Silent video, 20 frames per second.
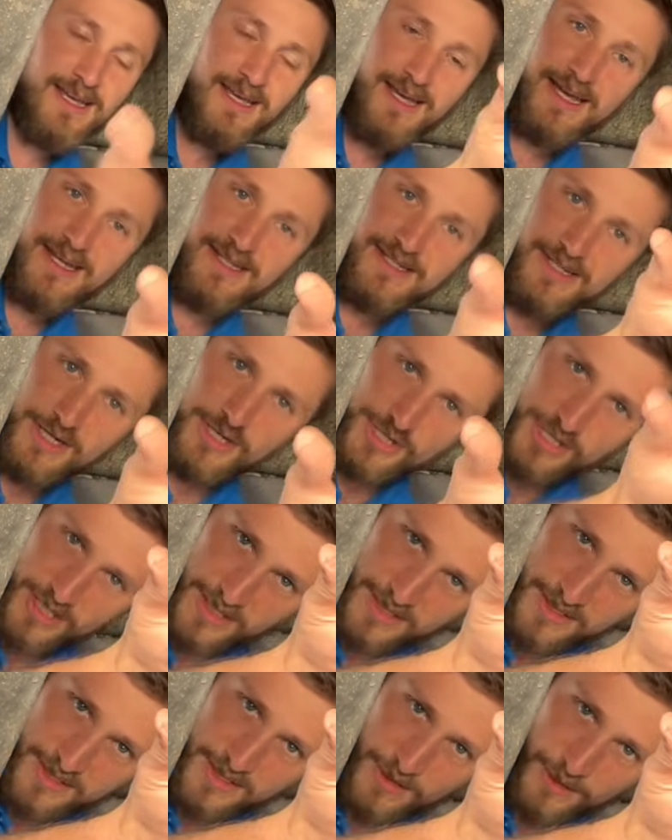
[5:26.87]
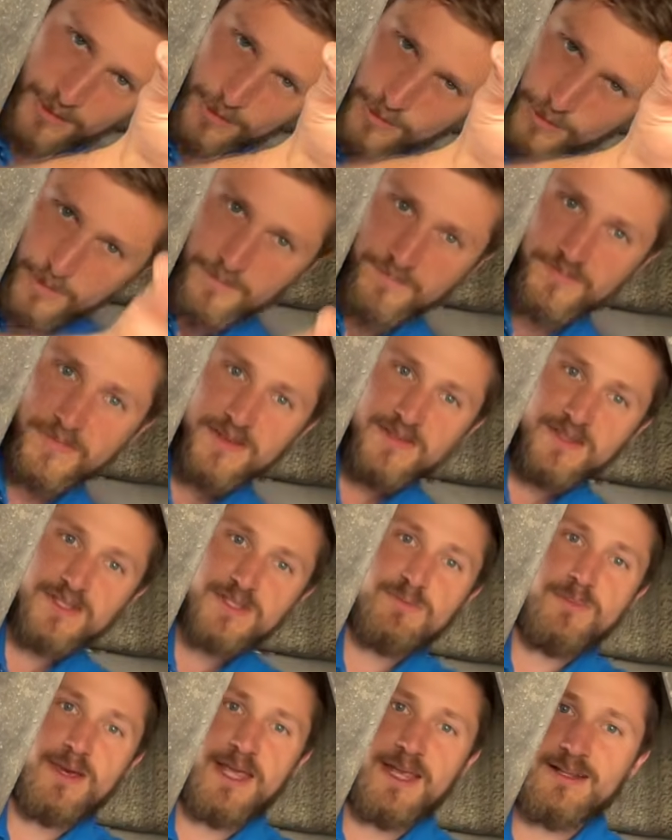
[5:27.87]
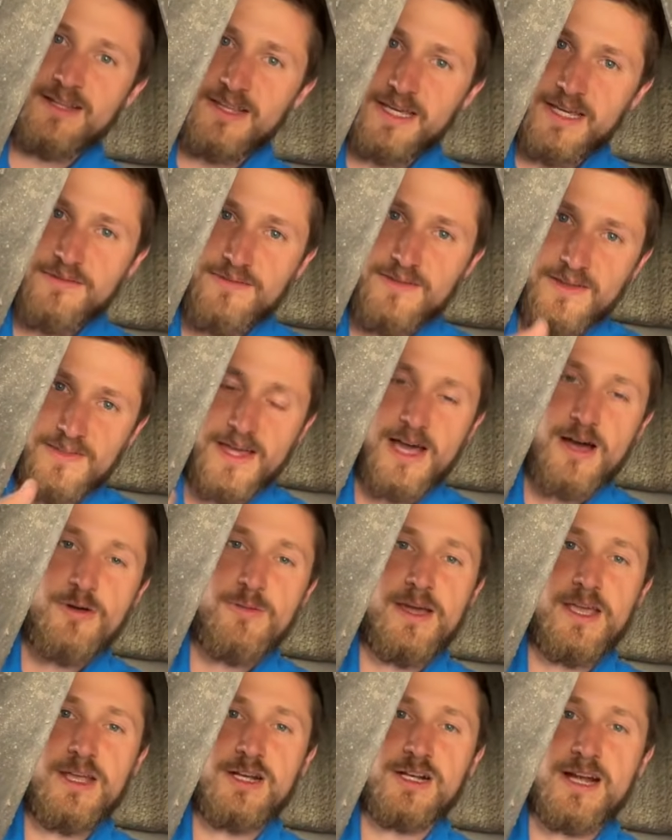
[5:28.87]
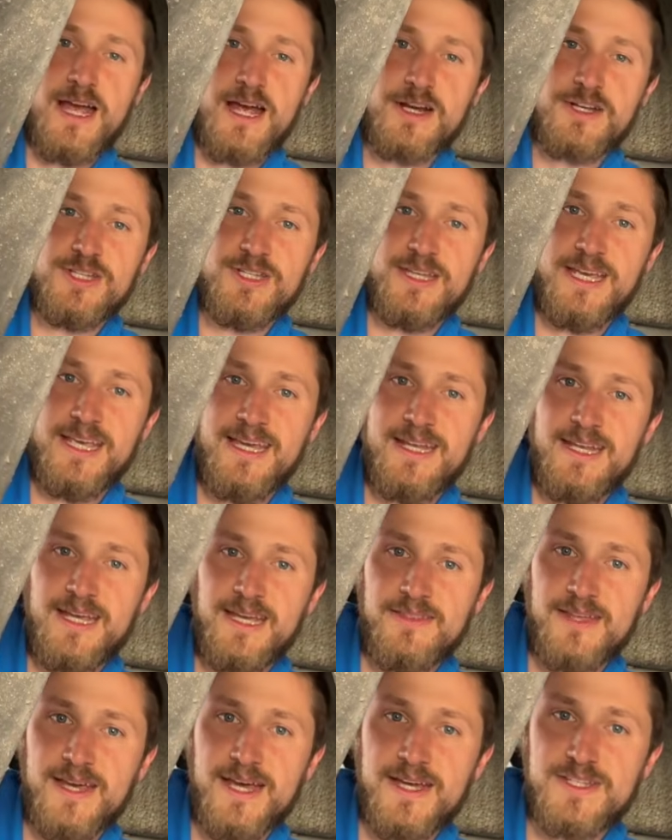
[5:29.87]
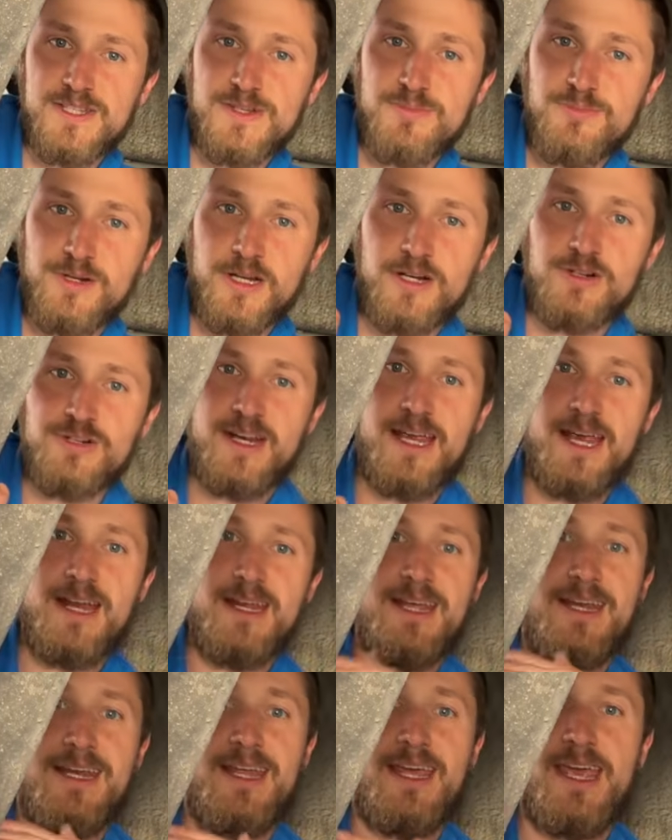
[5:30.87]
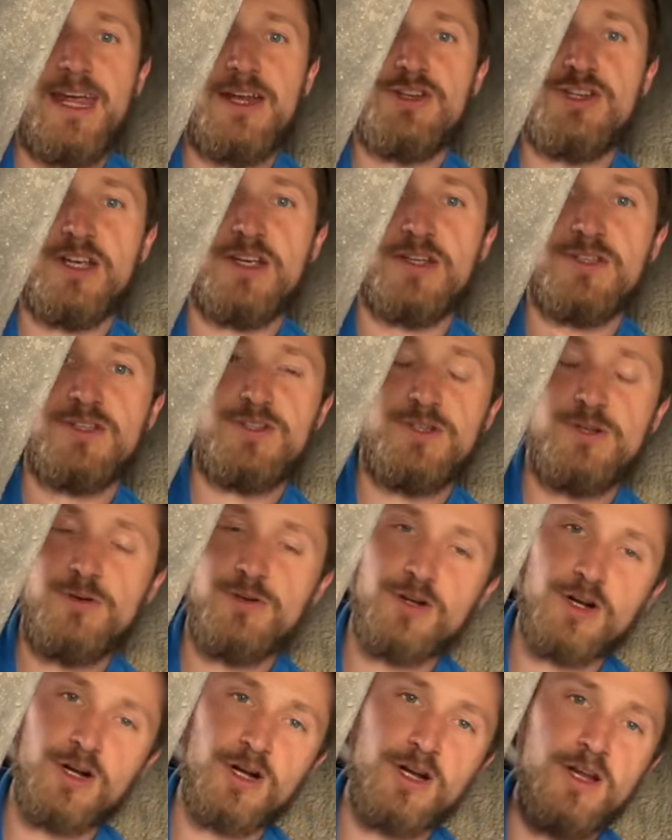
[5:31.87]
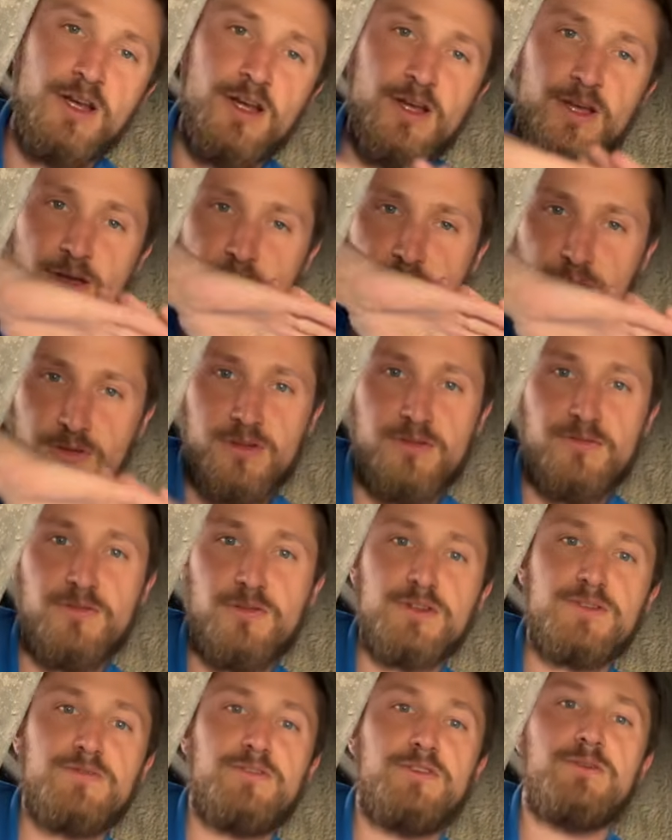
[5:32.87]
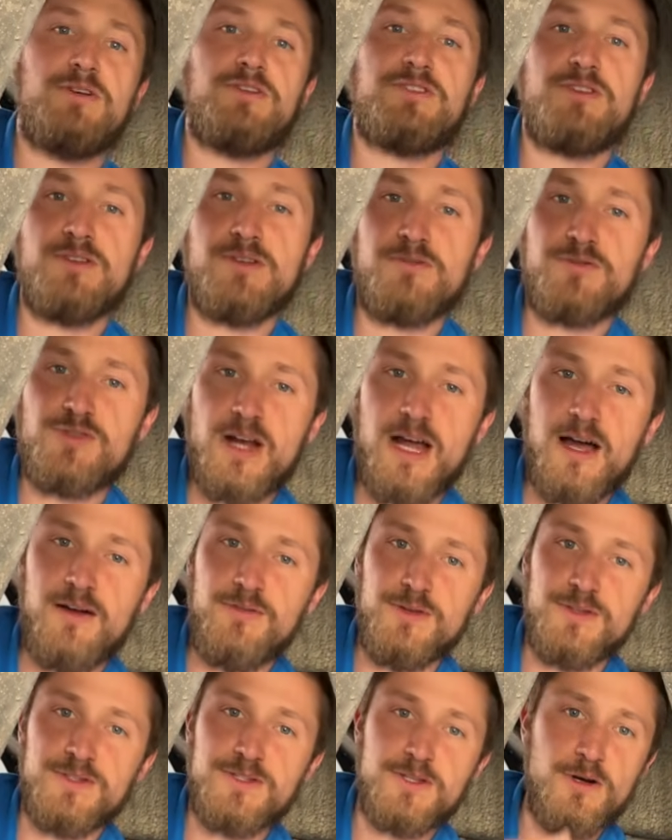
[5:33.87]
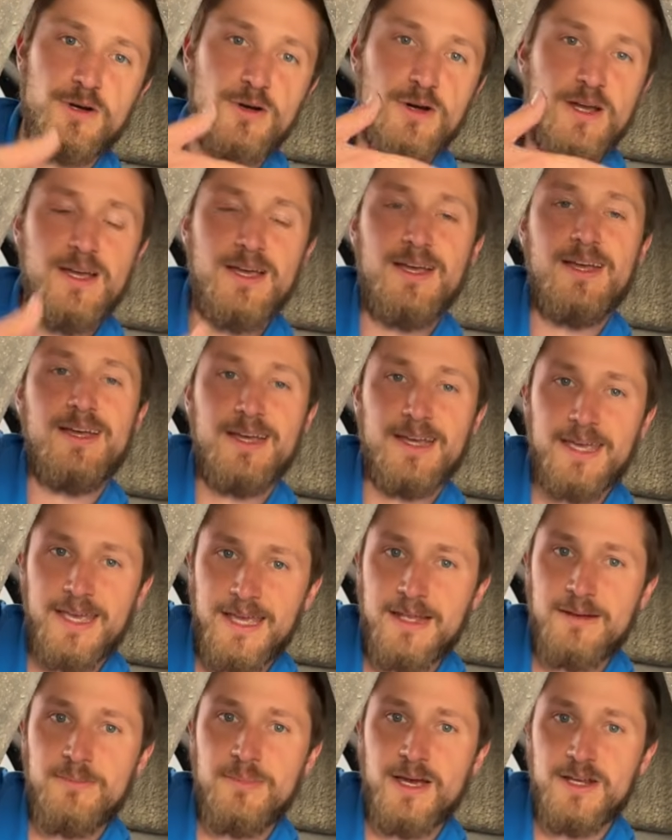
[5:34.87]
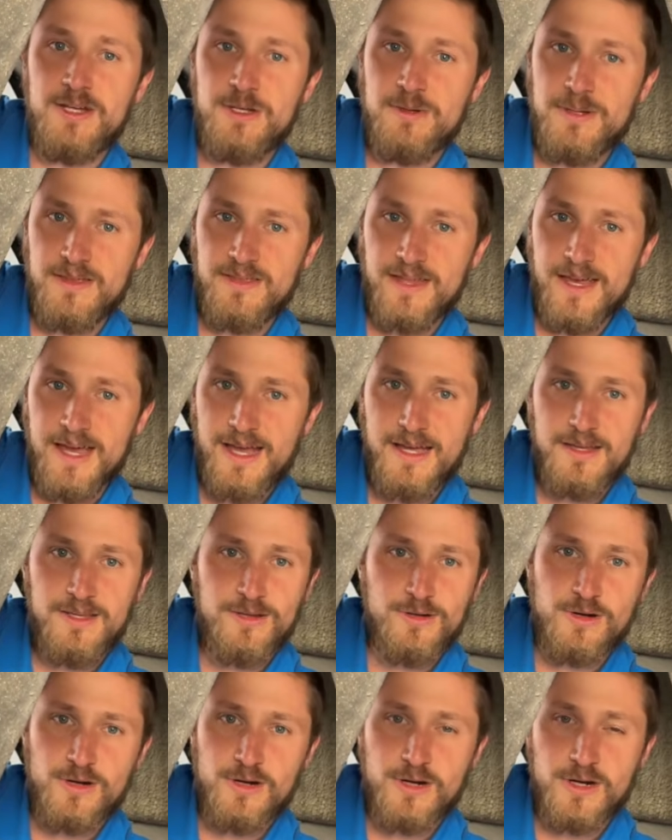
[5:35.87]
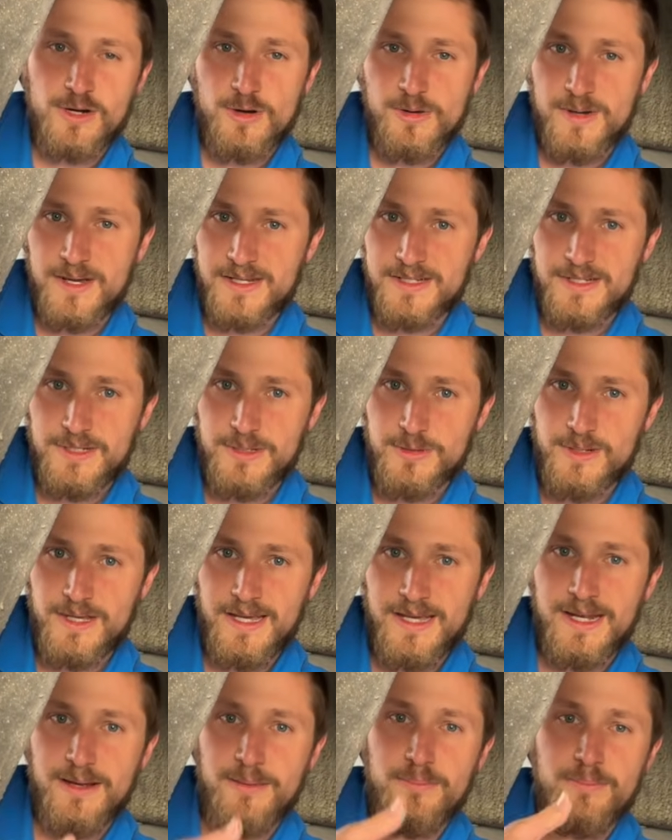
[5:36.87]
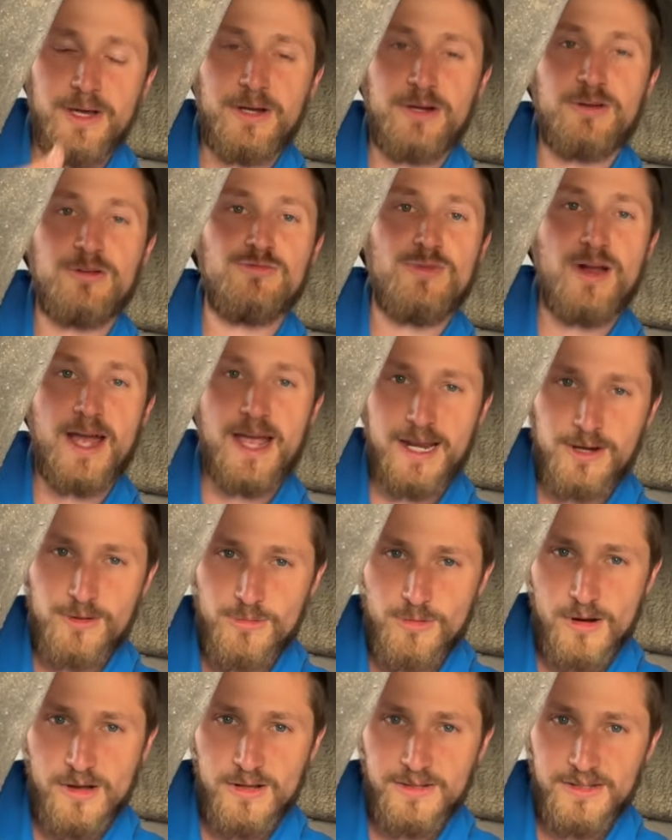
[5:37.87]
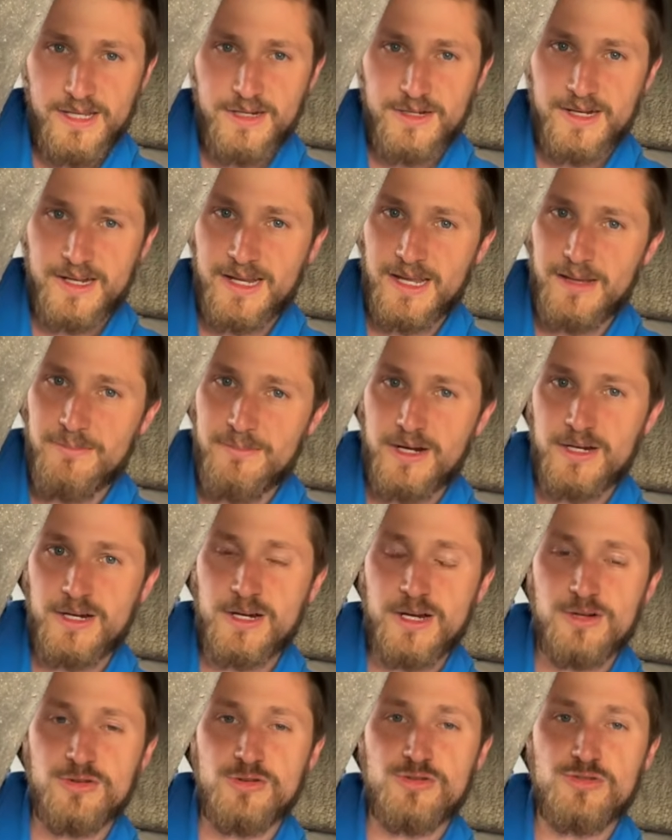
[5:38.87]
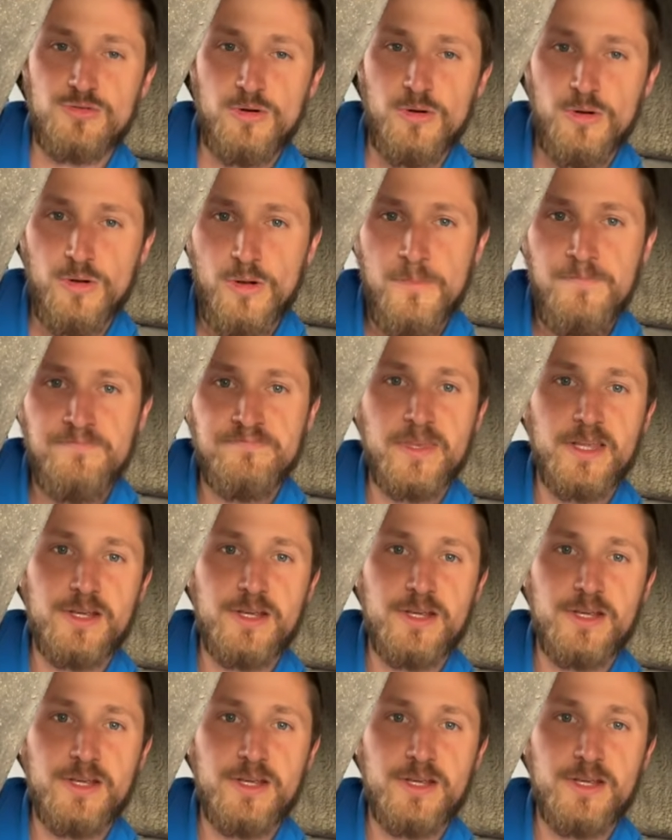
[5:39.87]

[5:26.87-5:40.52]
addition to this main leaf, and that way you're actually getting that spring rate engaging sooner through the first few inches of travel. So again, by doing that, you're going to get a better ride quality, you're going to get better control.